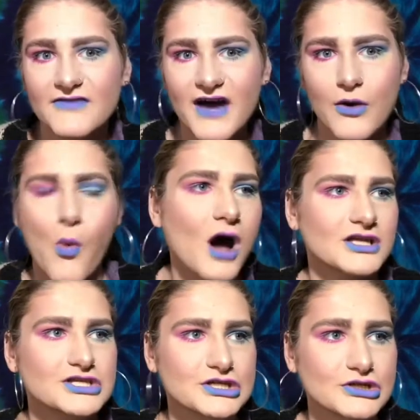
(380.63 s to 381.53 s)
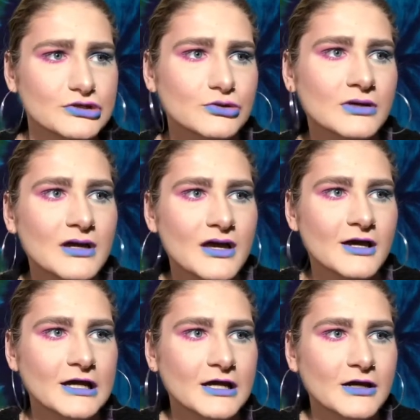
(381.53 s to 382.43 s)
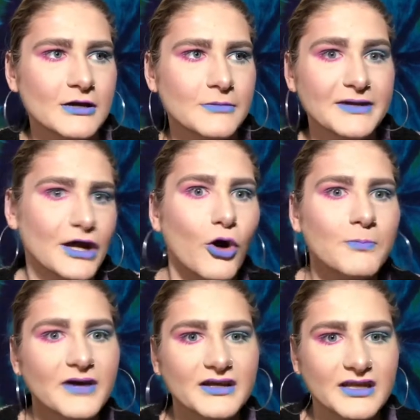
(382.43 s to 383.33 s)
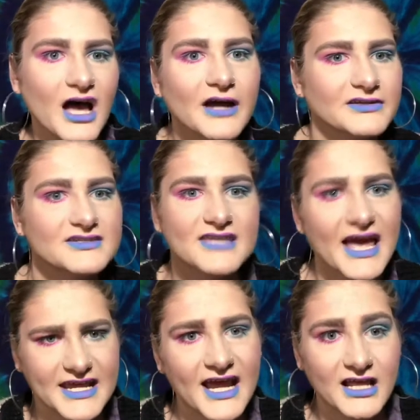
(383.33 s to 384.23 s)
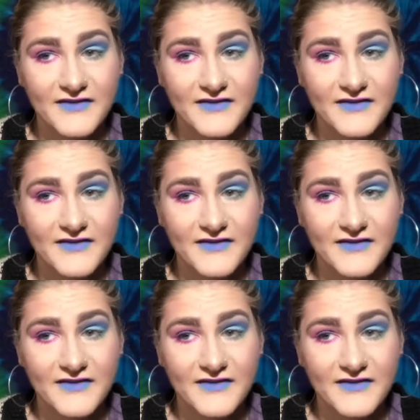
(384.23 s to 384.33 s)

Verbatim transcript: If I want to be open and honest, I can.